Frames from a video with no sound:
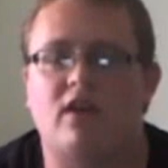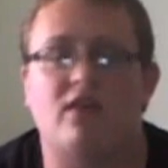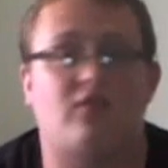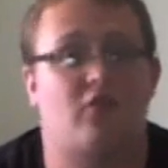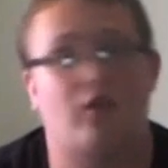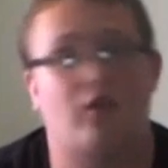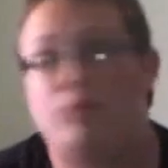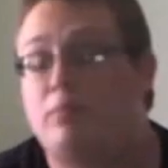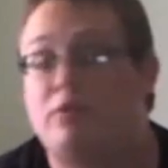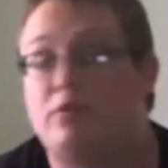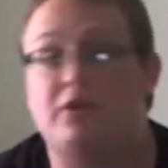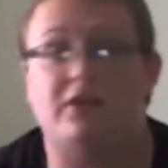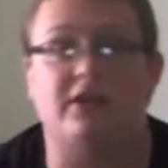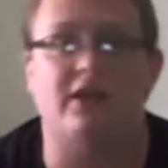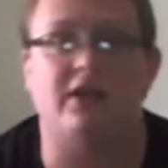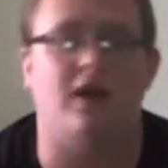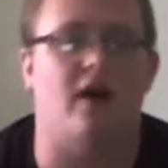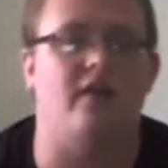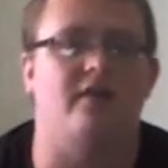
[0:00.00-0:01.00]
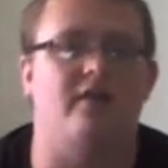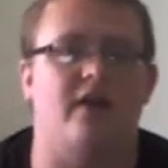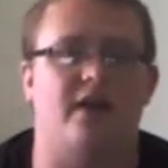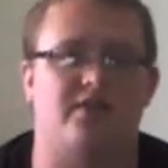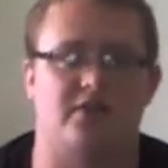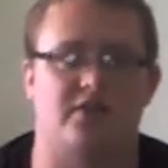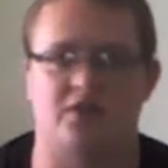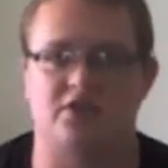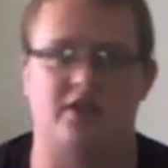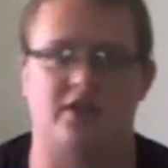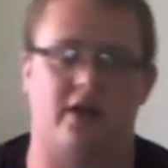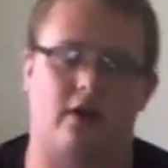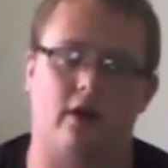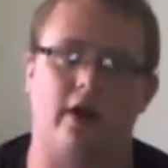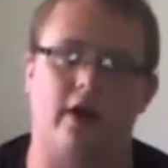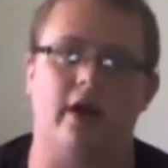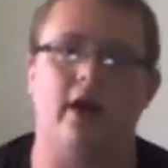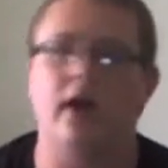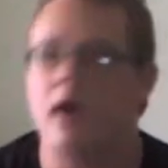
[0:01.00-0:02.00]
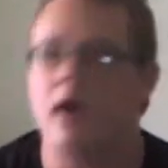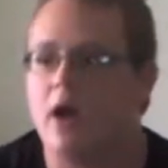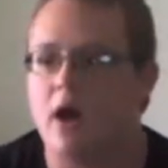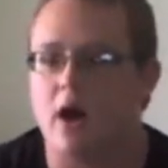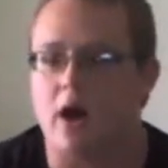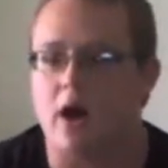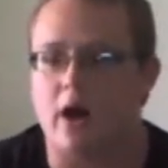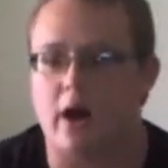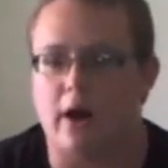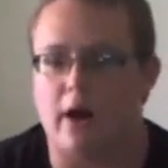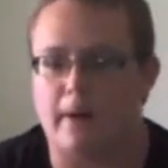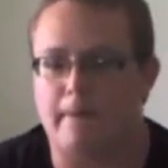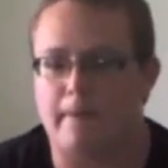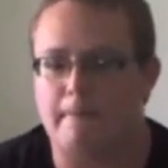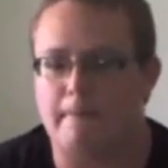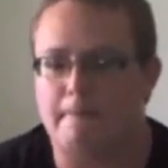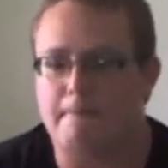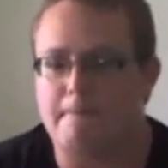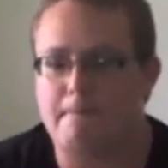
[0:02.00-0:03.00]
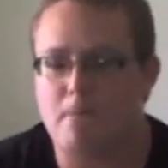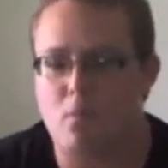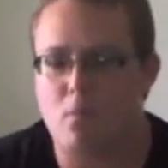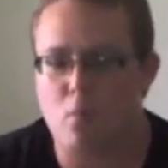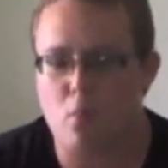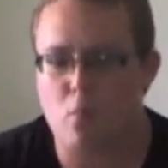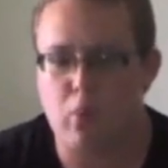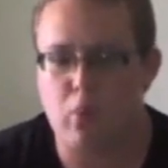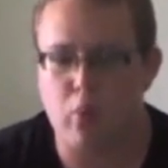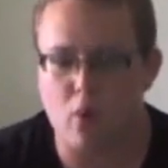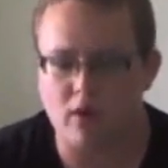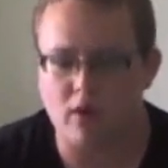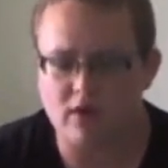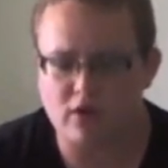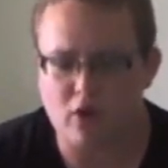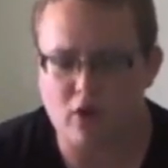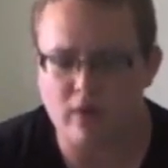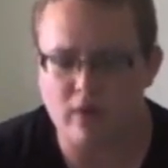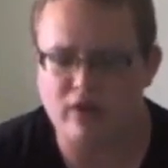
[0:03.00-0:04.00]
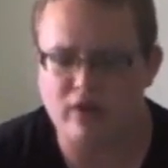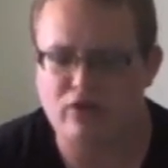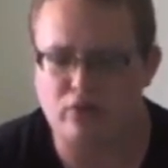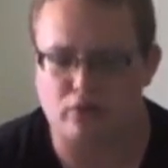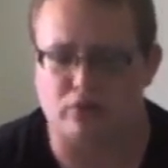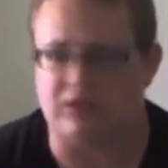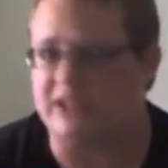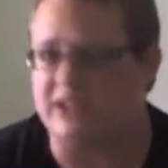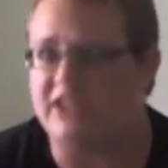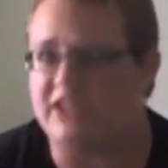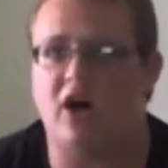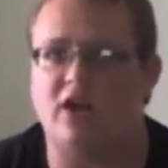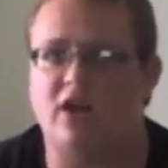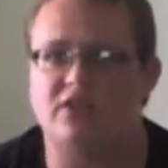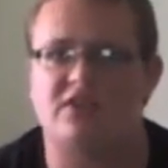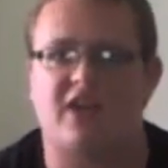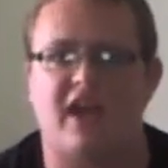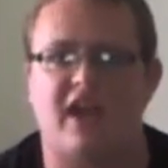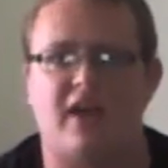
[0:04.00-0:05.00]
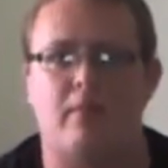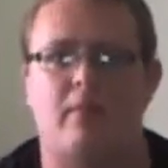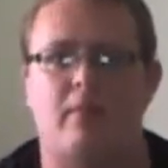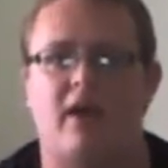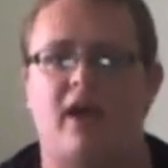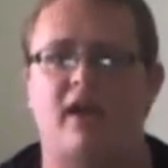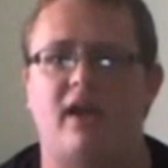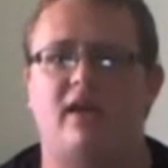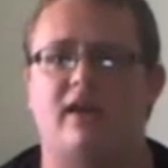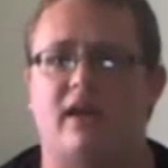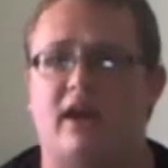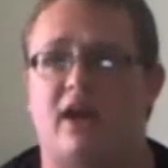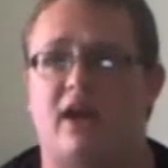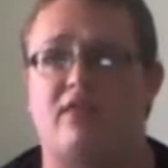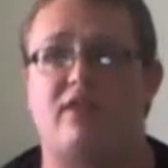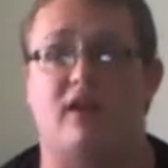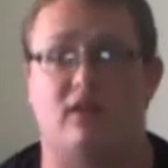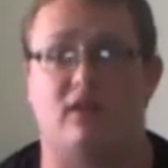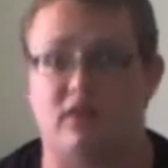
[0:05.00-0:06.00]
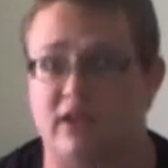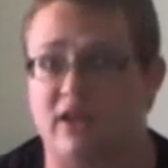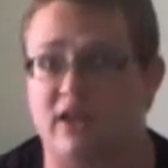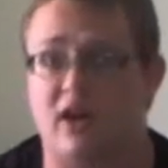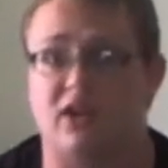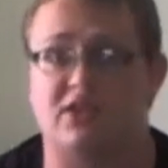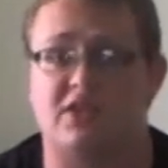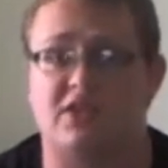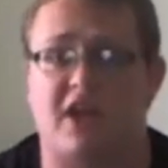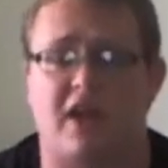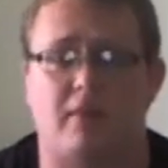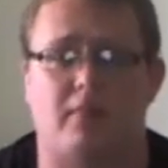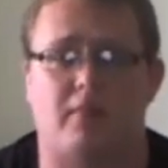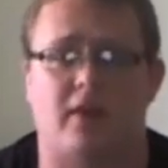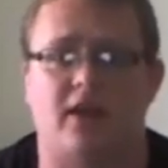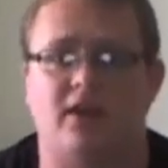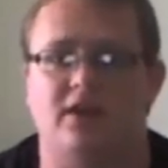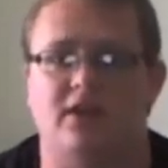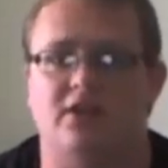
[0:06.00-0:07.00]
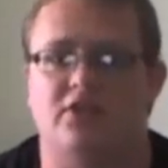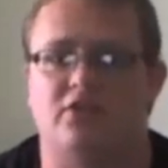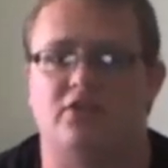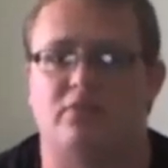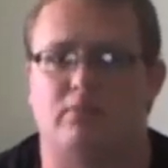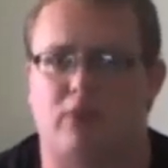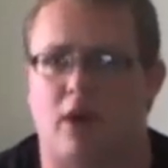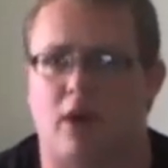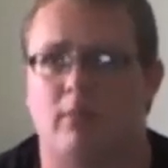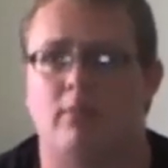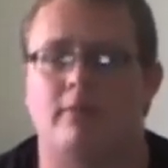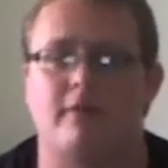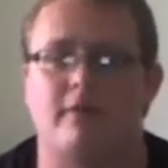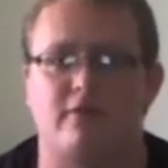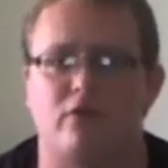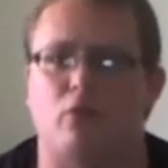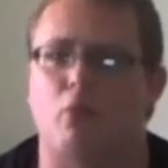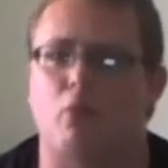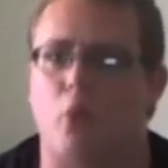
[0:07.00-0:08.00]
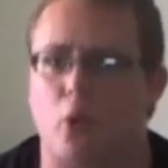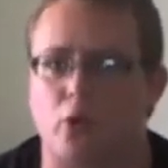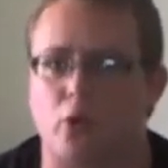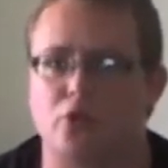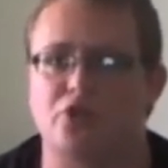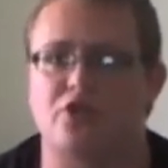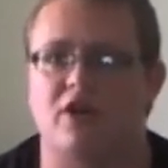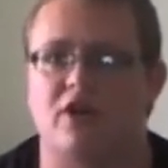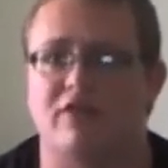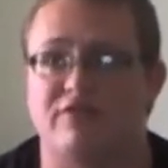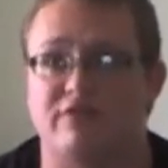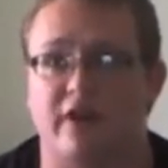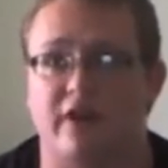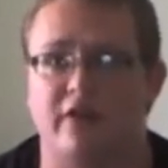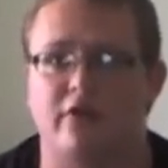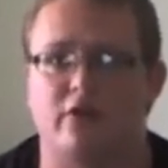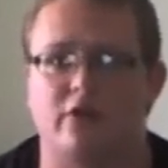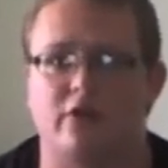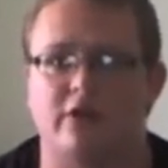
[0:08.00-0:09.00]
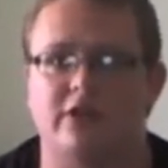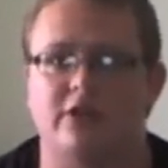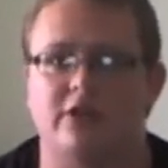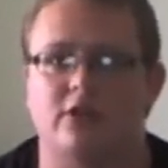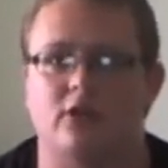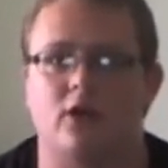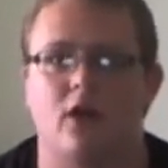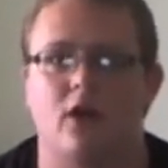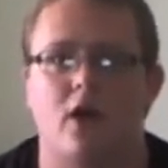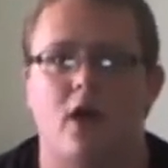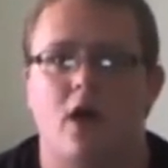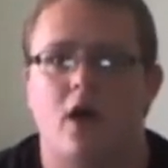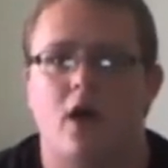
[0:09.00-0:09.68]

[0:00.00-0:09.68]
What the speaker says: is completely unnecessary. Going through Leon's campaign, and I think Leon's campaign is probably the worst offender here.